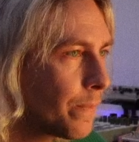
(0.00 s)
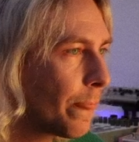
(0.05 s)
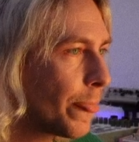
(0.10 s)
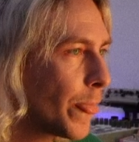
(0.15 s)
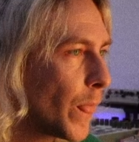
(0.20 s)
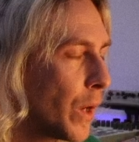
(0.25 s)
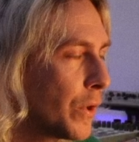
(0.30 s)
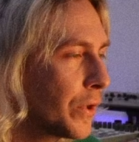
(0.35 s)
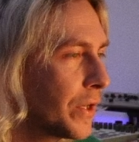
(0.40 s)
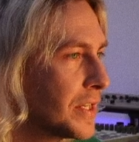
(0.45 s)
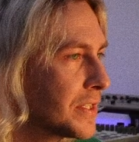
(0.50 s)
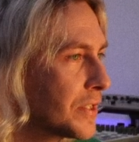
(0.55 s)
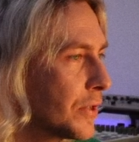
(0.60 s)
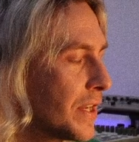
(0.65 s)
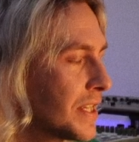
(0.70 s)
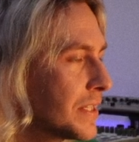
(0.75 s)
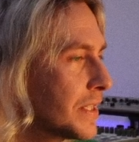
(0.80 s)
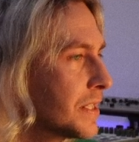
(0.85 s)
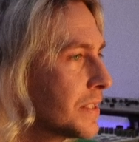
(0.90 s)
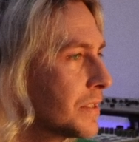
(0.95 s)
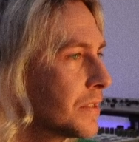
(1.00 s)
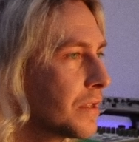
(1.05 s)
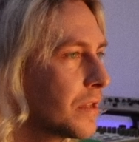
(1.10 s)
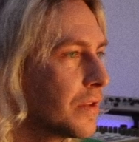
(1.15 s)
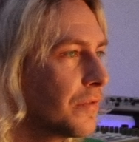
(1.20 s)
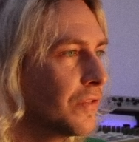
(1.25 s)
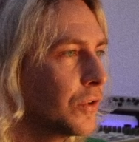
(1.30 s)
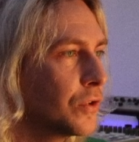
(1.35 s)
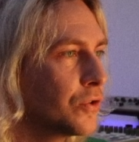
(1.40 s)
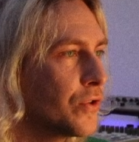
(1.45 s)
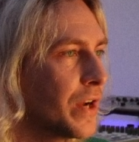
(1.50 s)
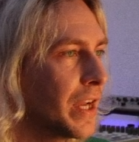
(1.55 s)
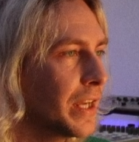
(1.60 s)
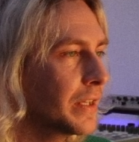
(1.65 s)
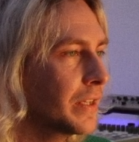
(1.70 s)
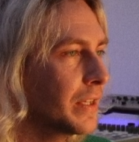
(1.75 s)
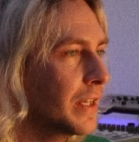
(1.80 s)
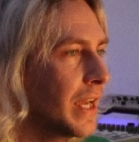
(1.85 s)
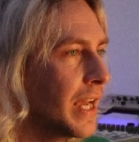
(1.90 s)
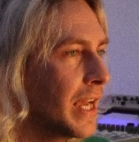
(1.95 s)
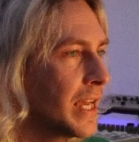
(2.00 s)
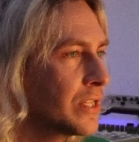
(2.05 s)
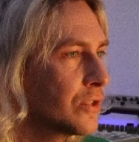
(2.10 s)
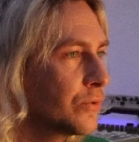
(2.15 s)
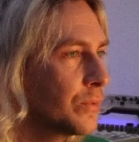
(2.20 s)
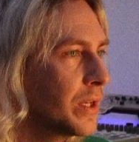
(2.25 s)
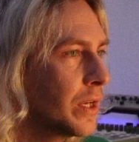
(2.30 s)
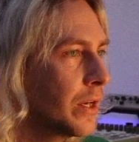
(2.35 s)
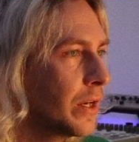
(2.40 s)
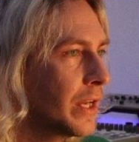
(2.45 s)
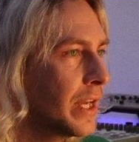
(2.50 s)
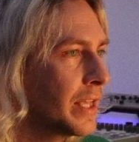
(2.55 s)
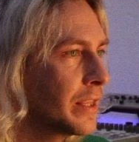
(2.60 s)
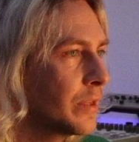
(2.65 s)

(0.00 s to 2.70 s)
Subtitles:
Okay, so let's listen to the full track as we are at the